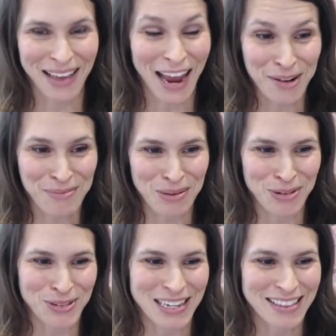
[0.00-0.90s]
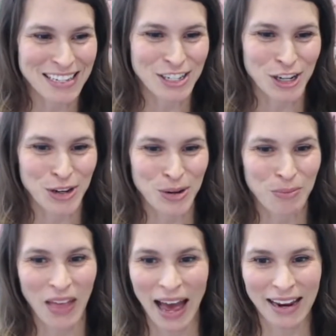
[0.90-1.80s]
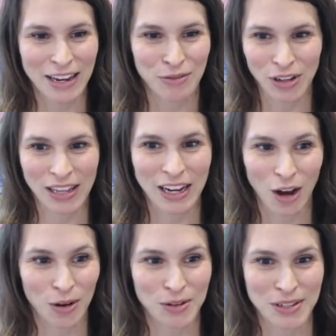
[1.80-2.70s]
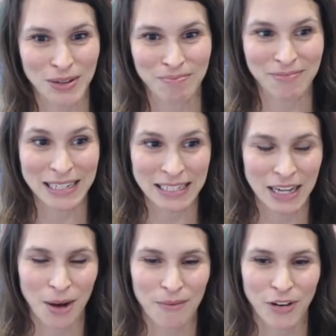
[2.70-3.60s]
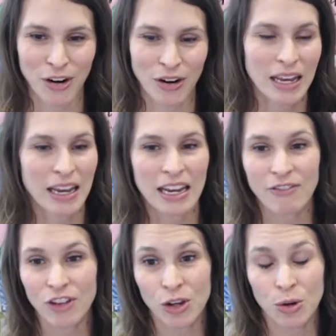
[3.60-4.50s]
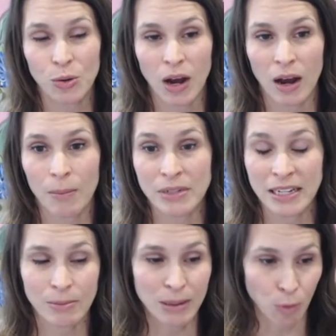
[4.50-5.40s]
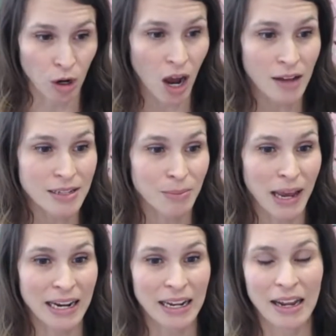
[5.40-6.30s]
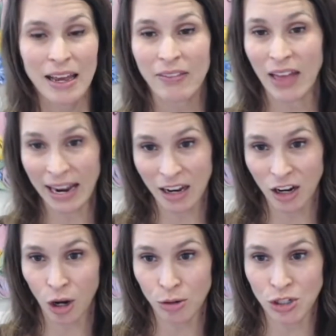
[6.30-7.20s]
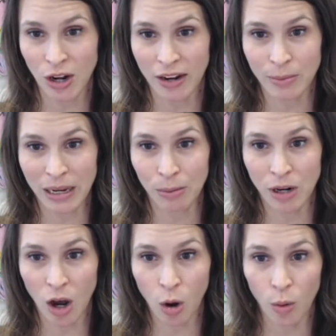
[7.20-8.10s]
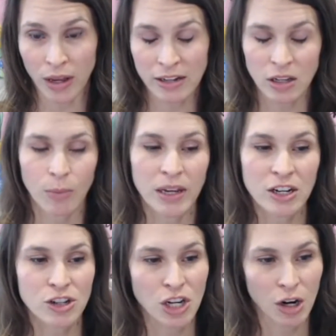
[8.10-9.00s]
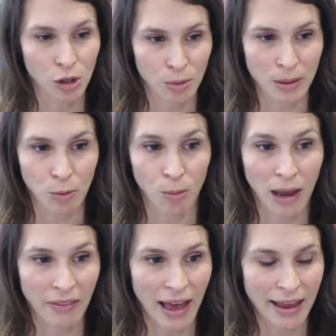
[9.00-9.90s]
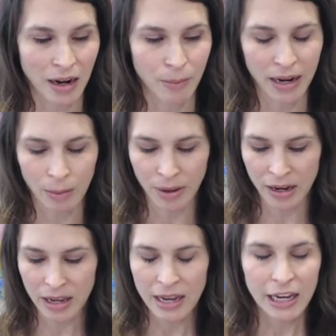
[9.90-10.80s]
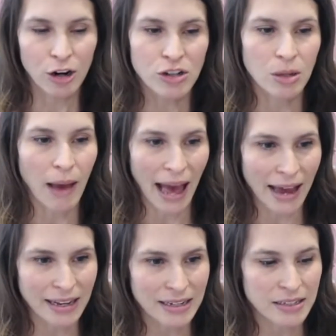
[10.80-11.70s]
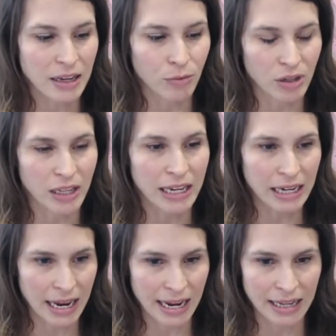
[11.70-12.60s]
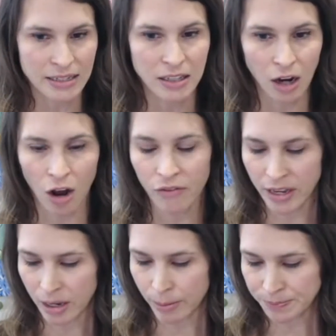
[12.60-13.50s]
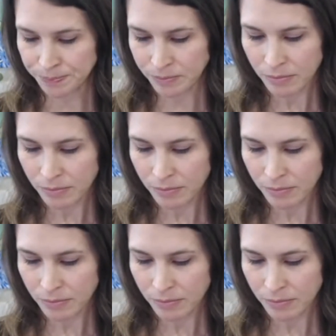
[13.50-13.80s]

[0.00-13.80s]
air bubbles in this tube, that can really cause some discomfort. If you tend to be more constipated, that can cause you not to be able to hold it. So I'm going to share a little bit more about that in a minute, but here are some add-ins that really enhance the coffee enema.